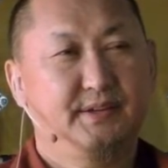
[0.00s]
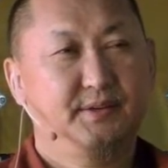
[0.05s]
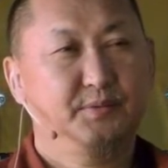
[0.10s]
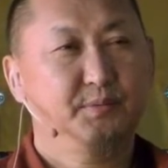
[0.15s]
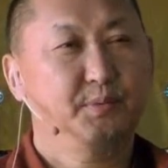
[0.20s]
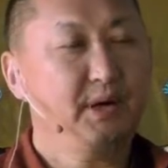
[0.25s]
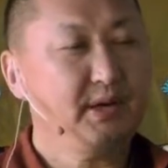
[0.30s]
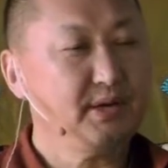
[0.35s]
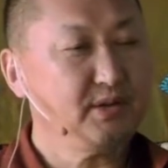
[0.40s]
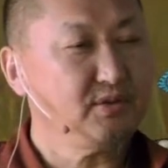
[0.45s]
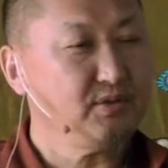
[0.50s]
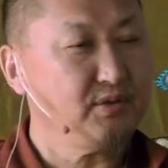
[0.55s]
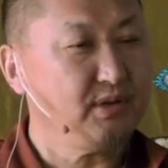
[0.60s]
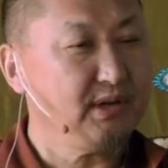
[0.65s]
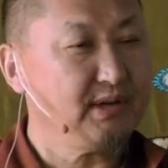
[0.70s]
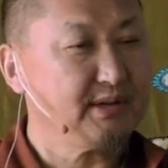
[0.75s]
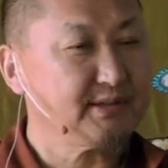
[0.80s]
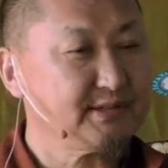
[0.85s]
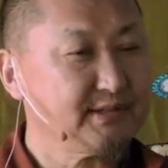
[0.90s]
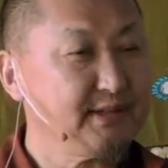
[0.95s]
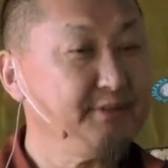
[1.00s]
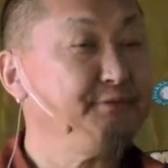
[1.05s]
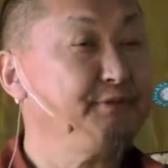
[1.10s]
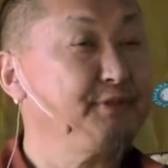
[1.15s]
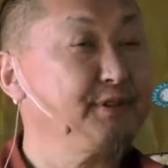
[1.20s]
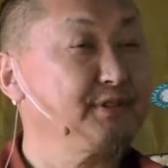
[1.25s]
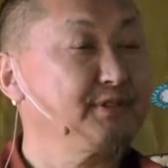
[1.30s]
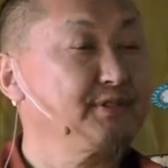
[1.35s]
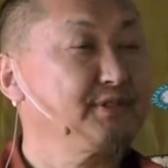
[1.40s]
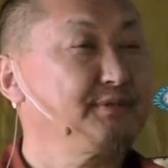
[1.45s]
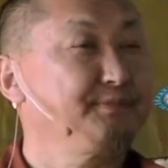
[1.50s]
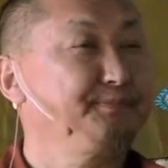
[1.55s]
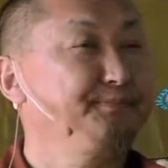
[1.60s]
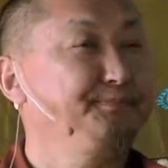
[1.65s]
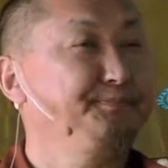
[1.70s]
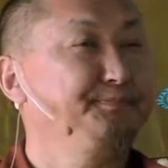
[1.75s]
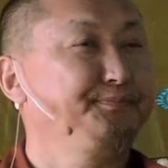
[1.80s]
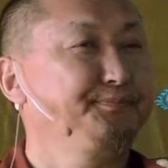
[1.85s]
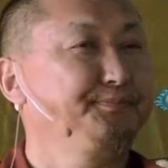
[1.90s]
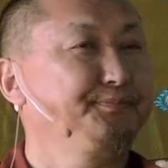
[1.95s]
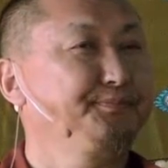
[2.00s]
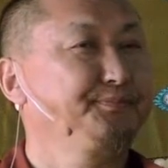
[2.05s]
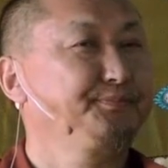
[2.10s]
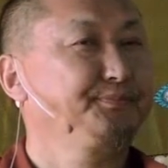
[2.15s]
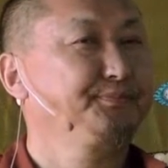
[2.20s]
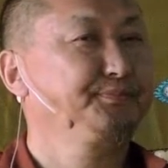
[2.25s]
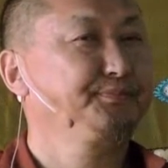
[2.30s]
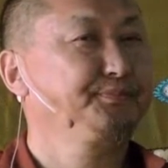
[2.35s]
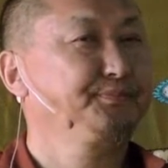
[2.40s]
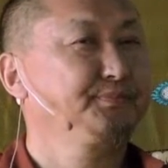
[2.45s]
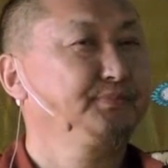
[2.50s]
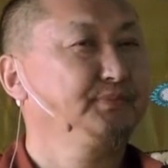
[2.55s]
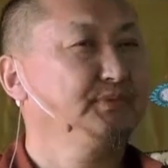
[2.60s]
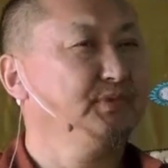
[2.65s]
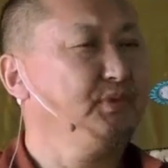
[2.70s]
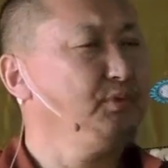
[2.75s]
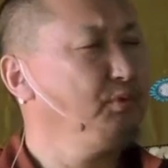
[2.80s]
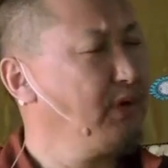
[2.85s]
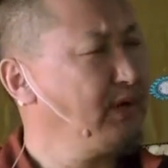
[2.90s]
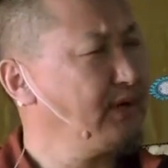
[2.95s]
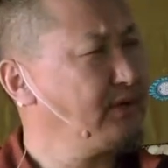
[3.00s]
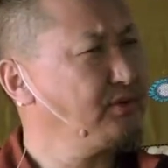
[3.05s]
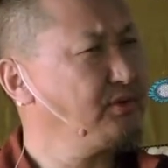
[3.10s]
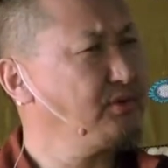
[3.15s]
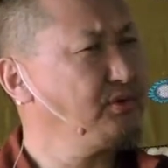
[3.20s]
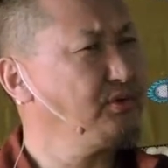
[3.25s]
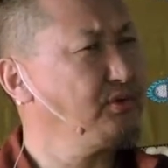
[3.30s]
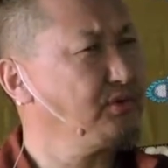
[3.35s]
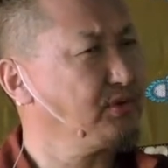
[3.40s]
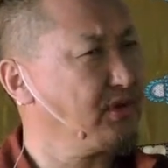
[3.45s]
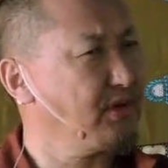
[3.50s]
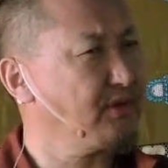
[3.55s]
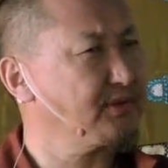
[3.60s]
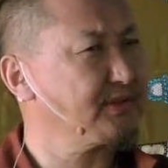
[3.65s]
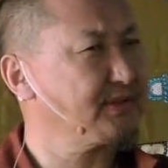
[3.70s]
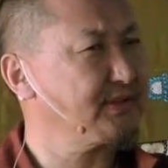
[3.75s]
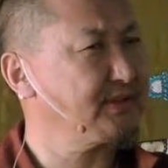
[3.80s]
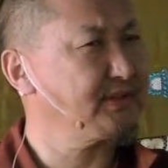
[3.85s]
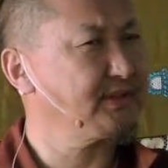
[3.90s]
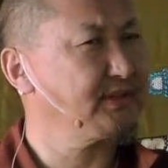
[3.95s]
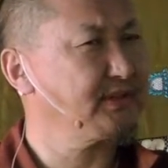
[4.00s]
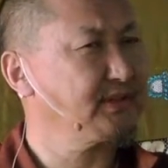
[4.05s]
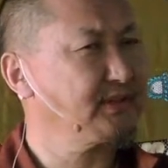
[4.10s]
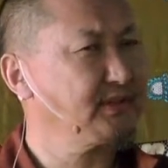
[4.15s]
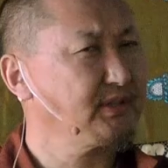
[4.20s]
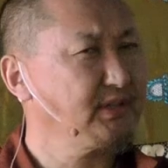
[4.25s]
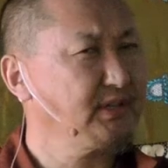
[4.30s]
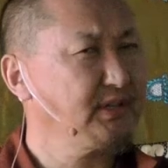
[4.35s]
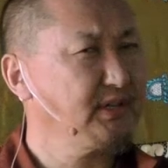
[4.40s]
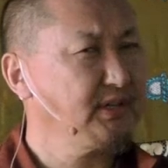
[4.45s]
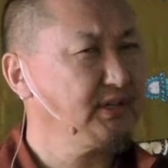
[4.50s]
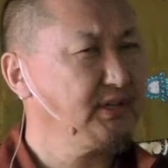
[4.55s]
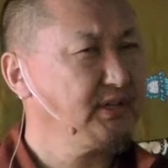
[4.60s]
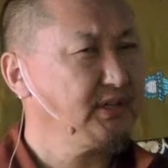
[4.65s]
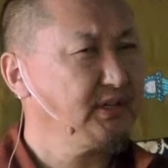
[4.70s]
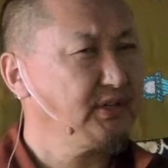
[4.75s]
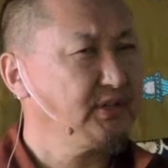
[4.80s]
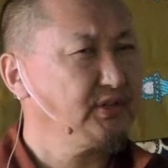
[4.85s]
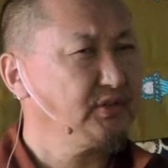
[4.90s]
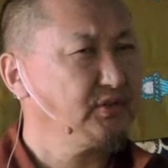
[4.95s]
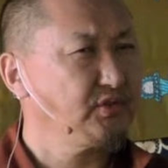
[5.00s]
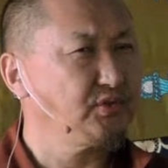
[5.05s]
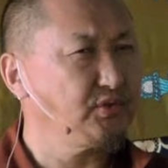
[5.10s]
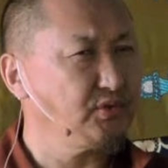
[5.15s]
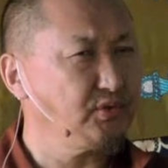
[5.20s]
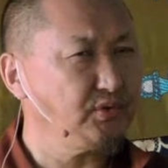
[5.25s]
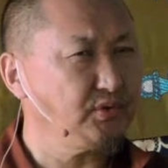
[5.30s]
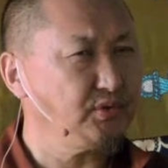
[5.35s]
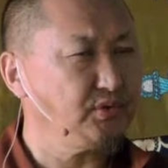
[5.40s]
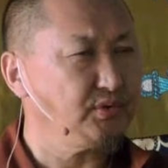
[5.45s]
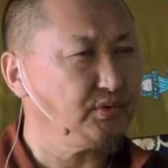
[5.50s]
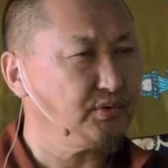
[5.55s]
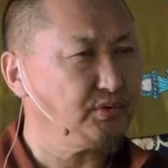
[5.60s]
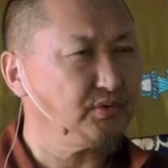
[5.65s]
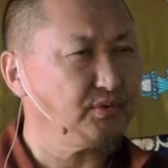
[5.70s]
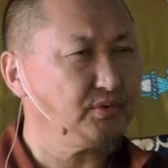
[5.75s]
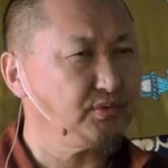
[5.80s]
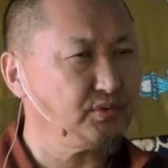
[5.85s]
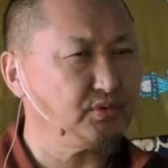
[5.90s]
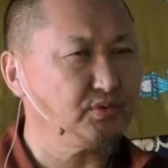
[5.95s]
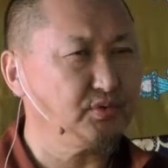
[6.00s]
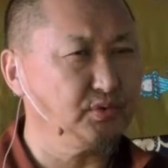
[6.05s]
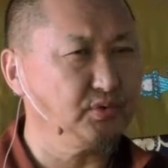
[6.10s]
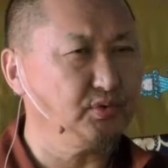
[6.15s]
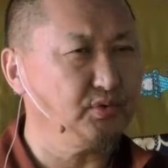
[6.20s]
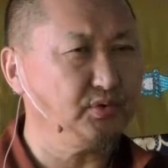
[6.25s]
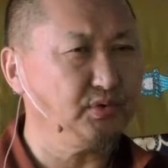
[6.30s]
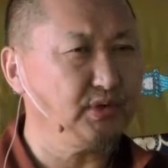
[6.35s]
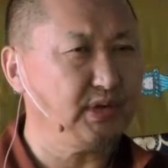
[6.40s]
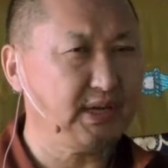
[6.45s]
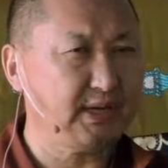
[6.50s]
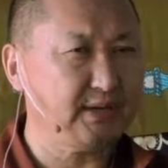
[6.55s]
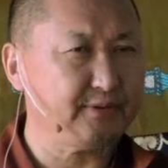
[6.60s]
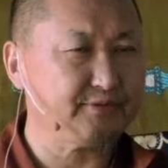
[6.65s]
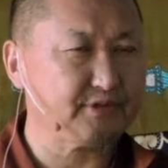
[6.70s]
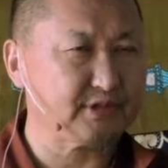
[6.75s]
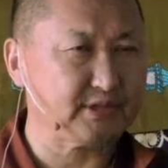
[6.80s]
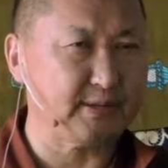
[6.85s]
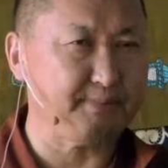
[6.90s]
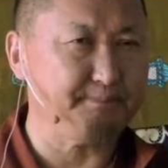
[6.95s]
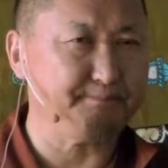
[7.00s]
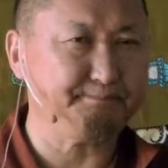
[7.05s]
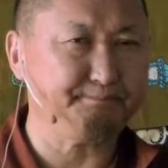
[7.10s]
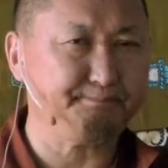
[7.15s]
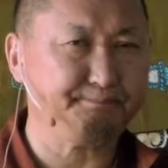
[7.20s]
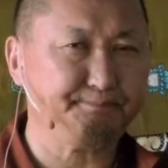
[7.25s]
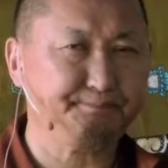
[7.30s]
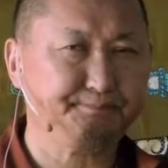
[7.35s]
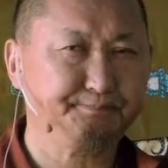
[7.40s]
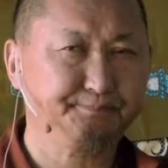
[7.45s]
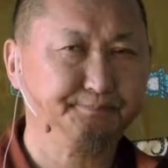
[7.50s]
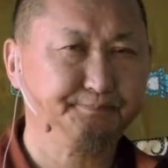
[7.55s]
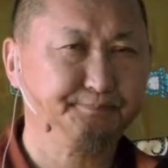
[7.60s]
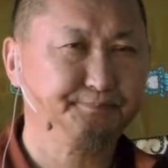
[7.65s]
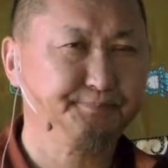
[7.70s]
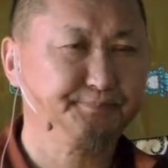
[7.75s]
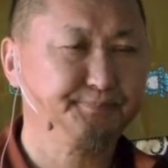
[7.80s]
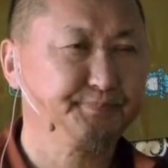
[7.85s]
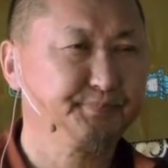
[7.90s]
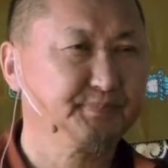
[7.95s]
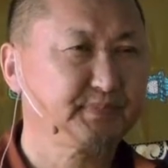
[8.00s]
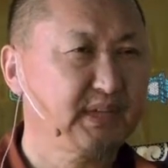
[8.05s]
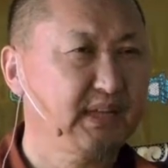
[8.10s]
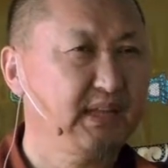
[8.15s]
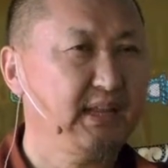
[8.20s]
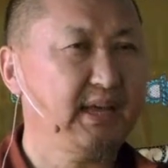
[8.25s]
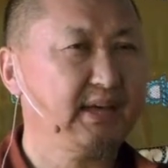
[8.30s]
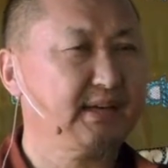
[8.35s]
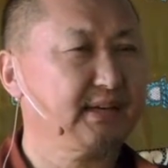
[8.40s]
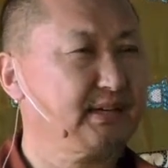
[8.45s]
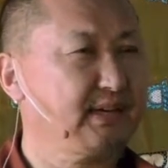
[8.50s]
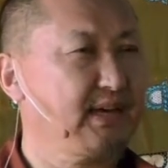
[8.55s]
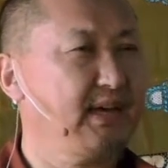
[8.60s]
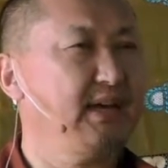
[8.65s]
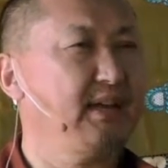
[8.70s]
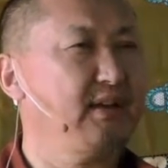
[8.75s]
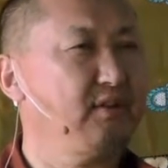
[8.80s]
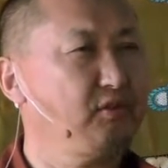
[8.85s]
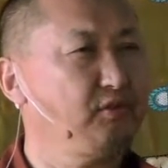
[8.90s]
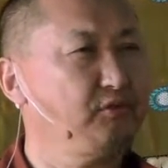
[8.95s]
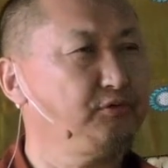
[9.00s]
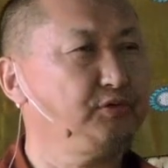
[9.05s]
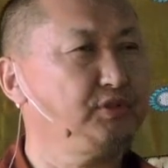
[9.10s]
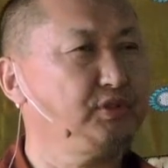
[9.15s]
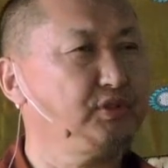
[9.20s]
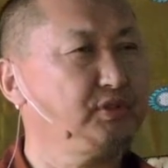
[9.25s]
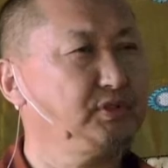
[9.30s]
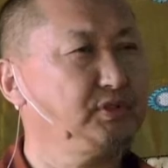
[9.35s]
When you are suffering, what do you concerning? Do you have some like kind of